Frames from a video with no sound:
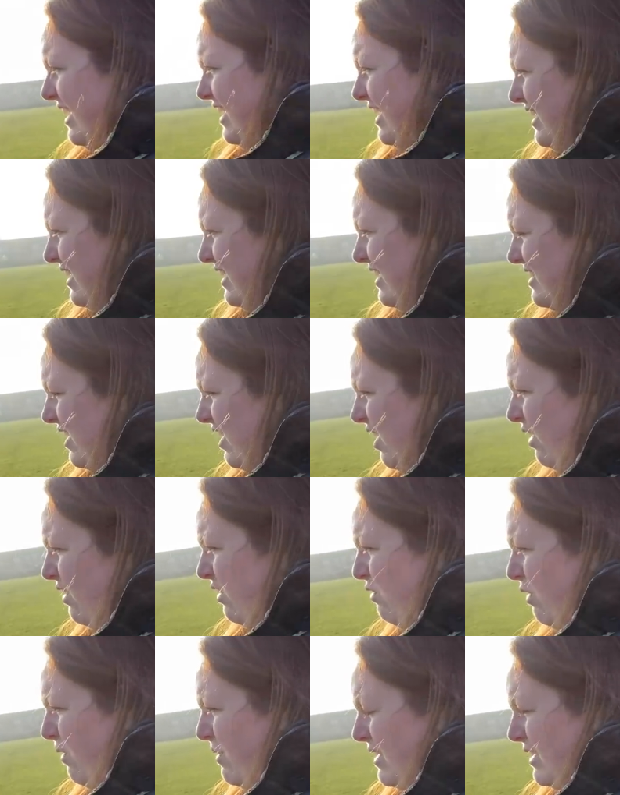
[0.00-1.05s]
because I can't
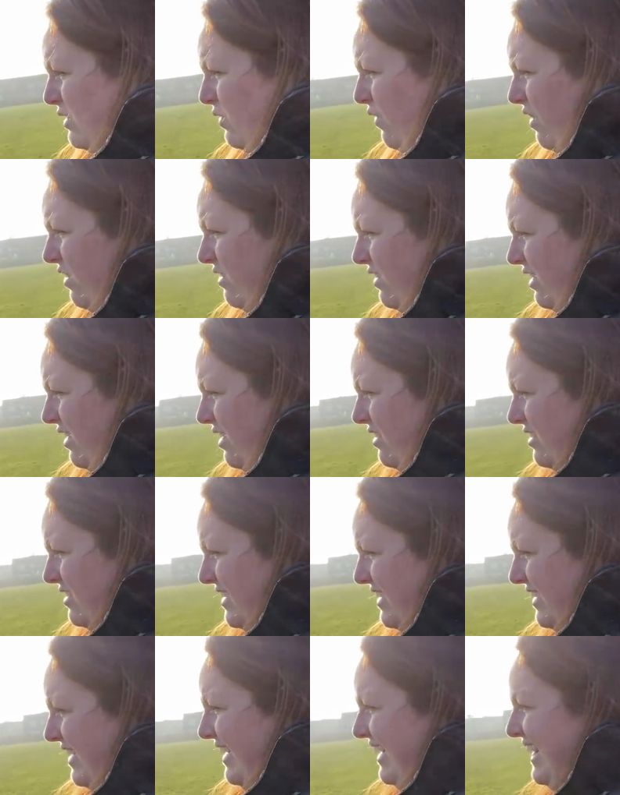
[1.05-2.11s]
throw it this far in the
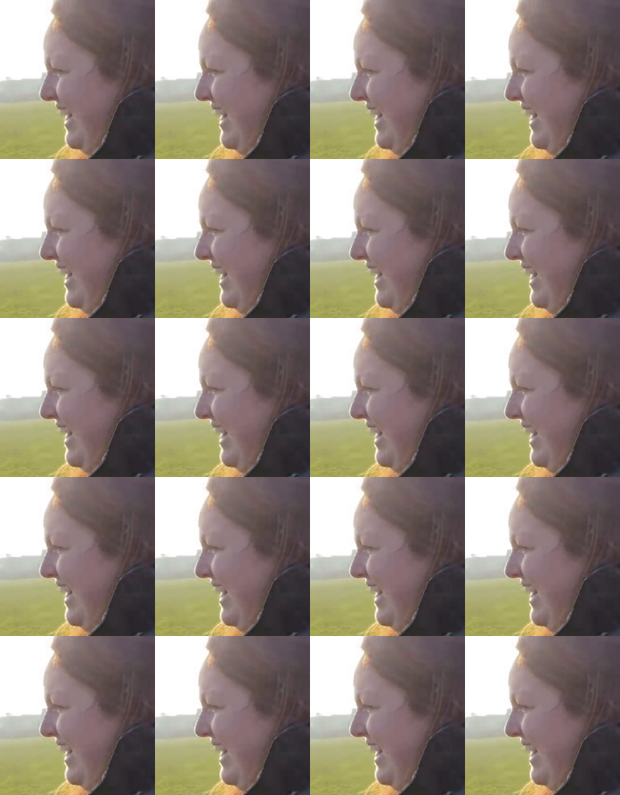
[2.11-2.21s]
garden.